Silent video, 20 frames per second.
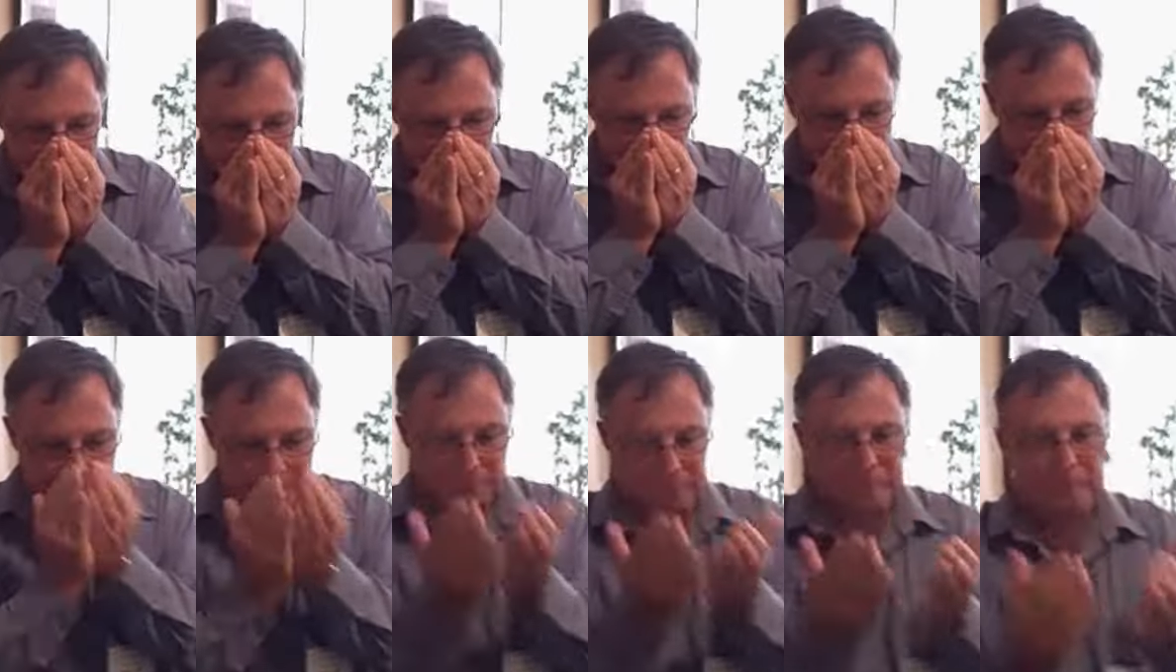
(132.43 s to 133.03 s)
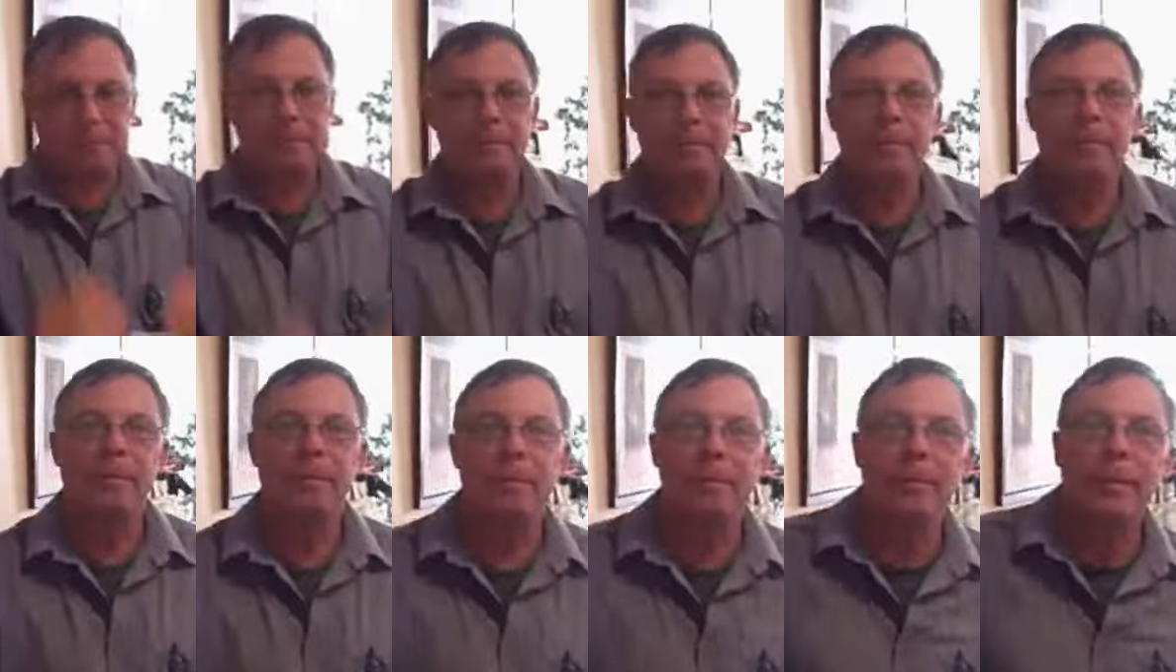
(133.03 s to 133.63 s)
So this is just
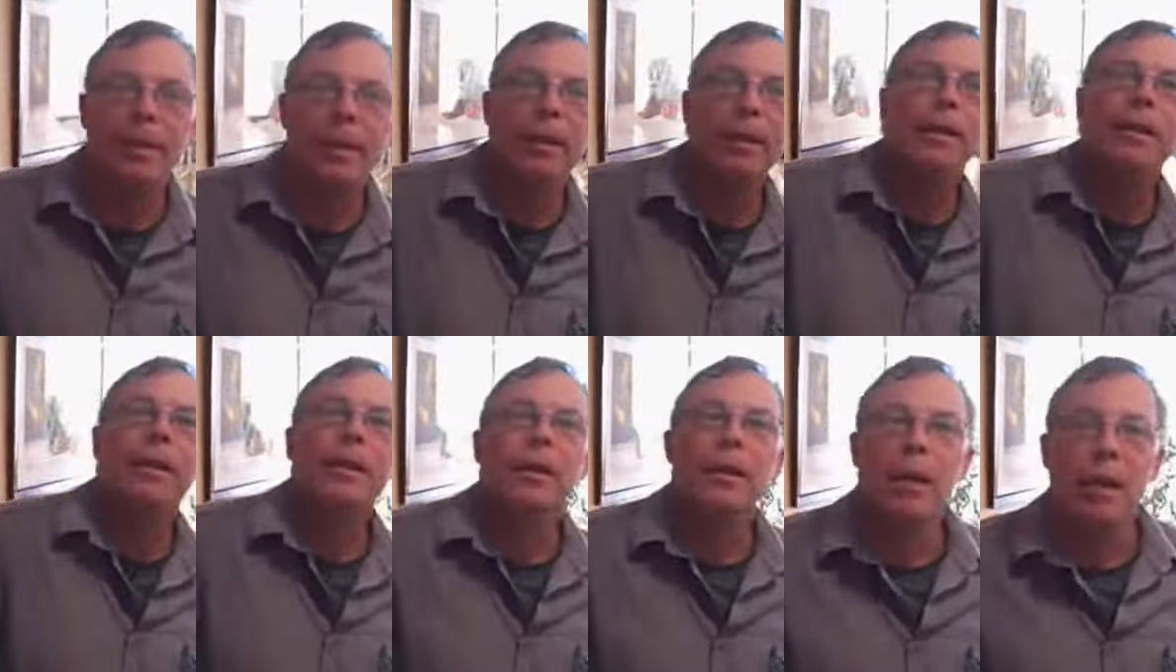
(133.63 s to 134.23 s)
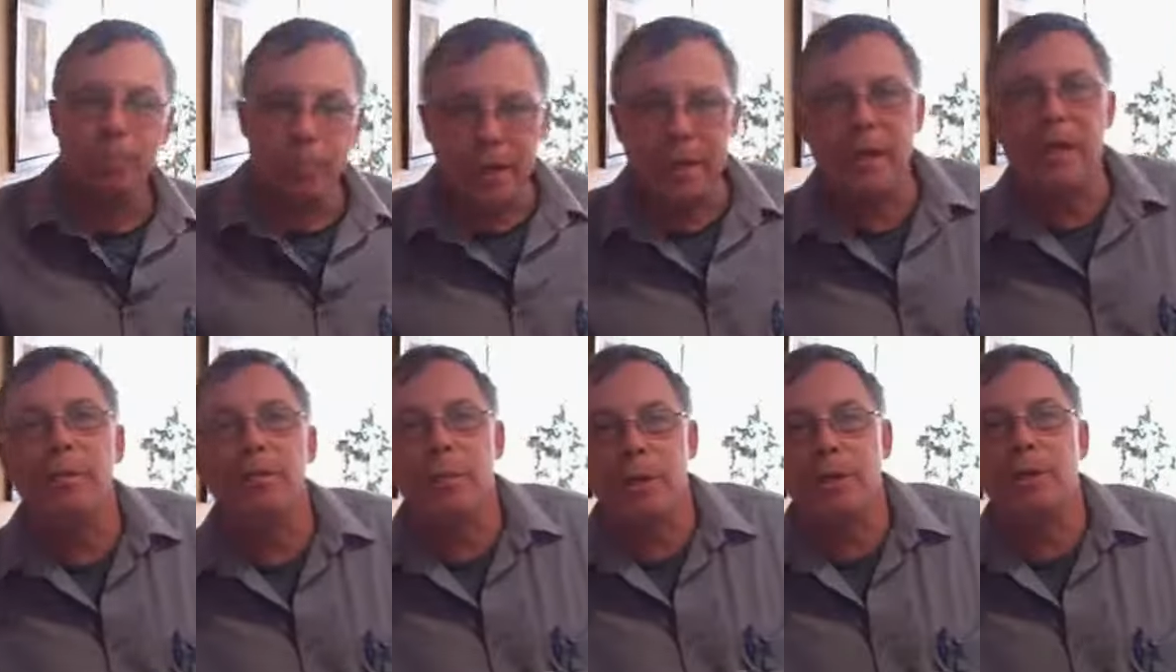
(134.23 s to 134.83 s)
Colombard, or is this all? A bit,
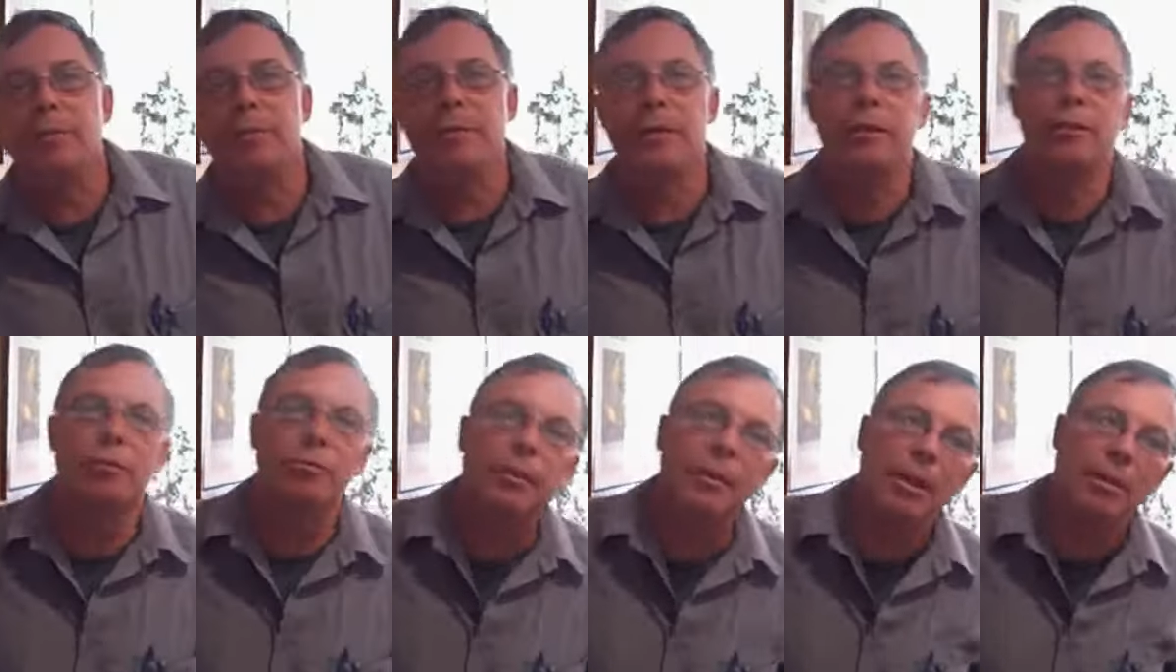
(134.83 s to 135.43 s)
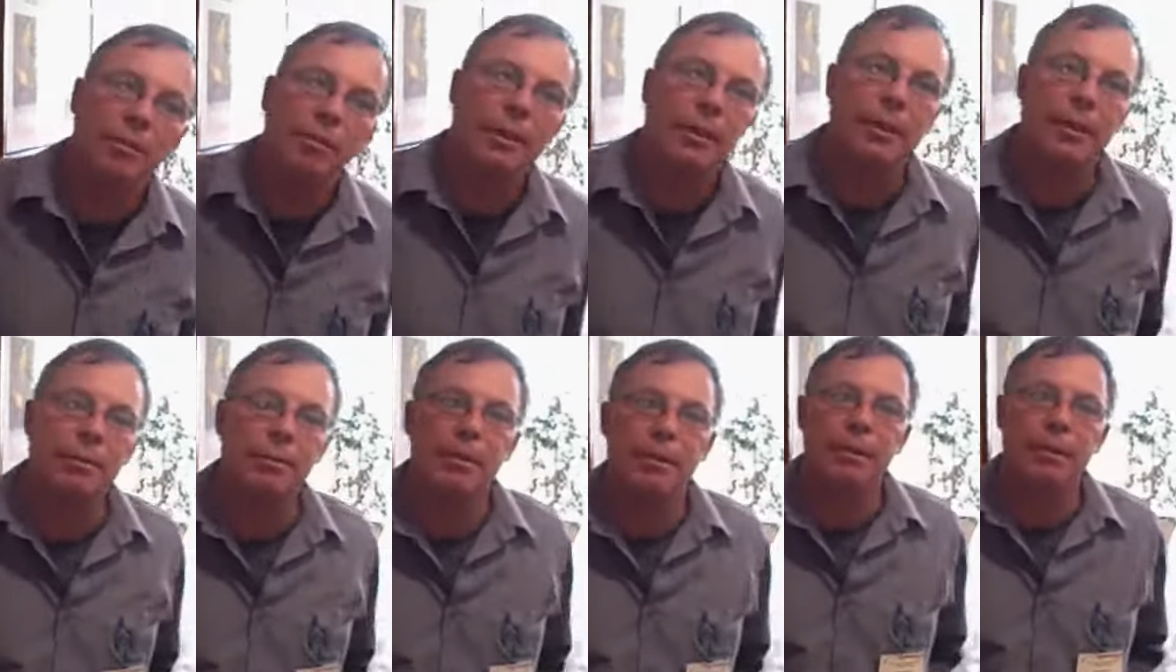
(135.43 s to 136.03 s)
a bit of uh, Ruby Cabernet.
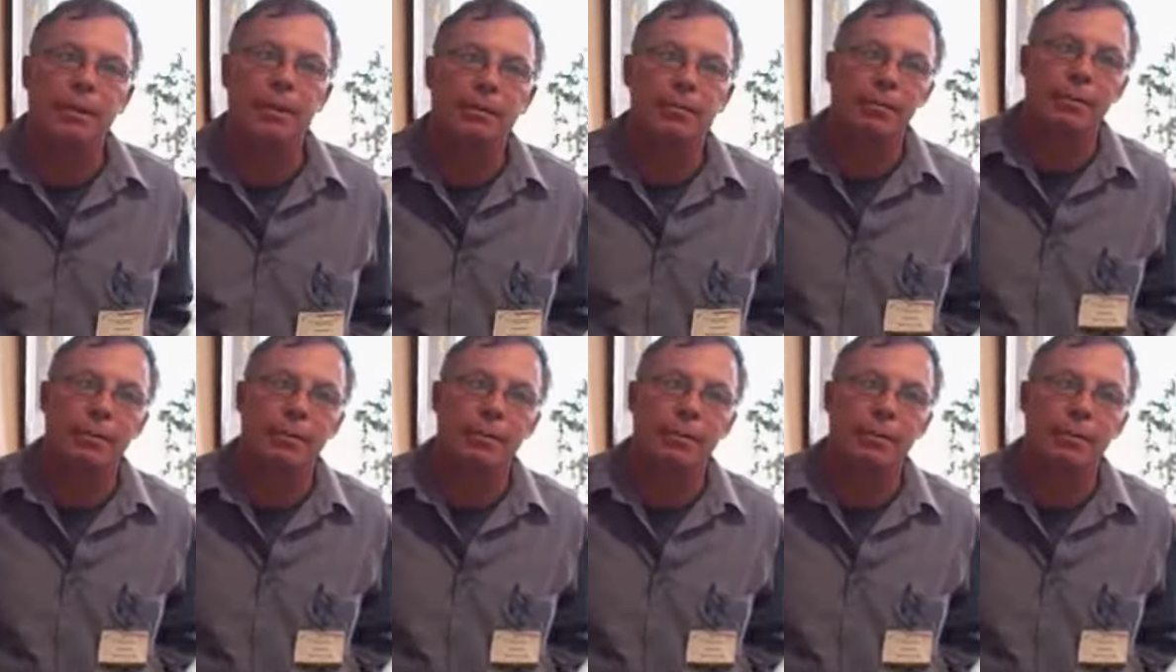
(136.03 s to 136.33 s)
as well. Okay.